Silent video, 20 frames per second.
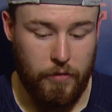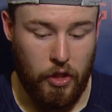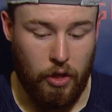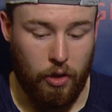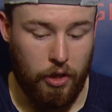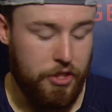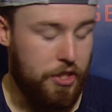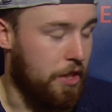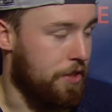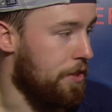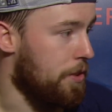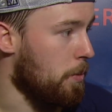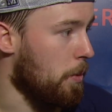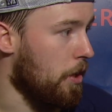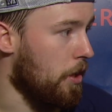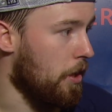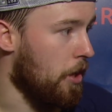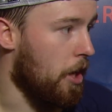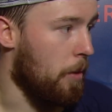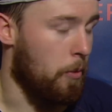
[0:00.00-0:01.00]
our chances were
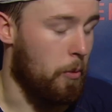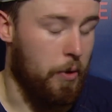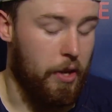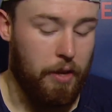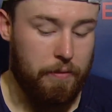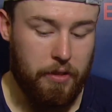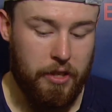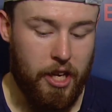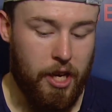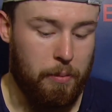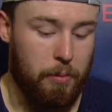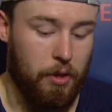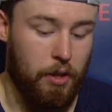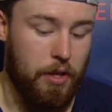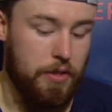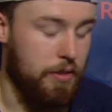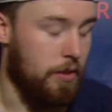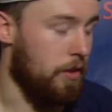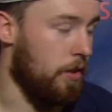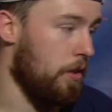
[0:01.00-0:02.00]
going to come, and we'd have to capitalize on it.